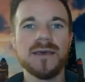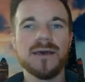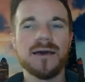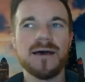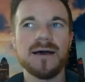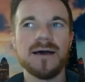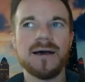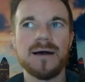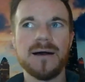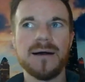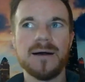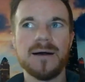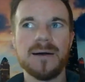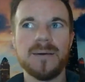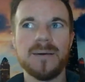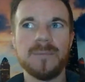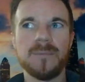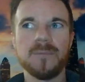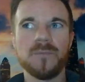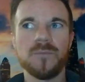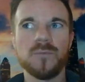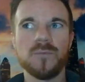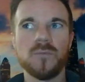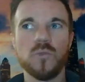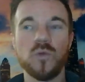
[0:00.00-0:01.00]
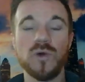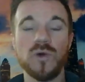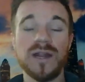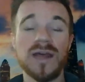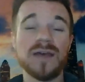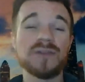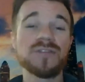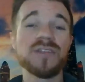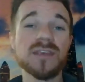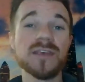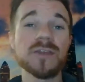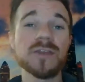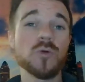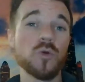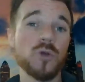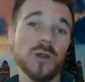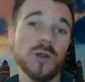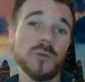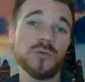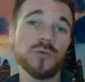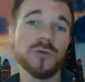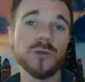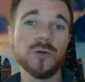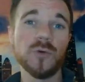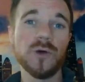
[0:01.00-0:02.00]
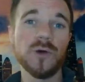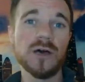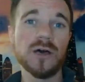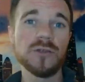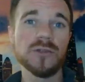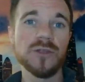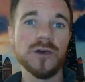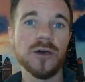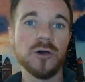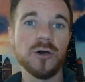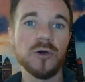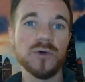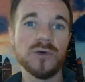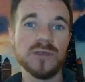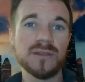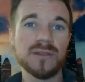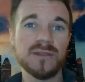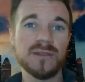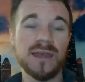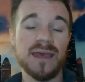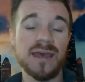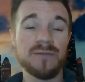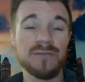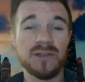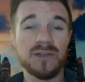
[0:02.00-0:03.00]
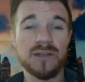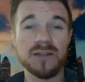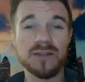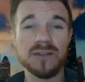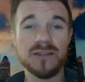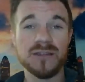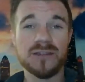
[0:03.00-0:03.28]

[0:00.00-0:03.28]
What I've seen work pretty well though is having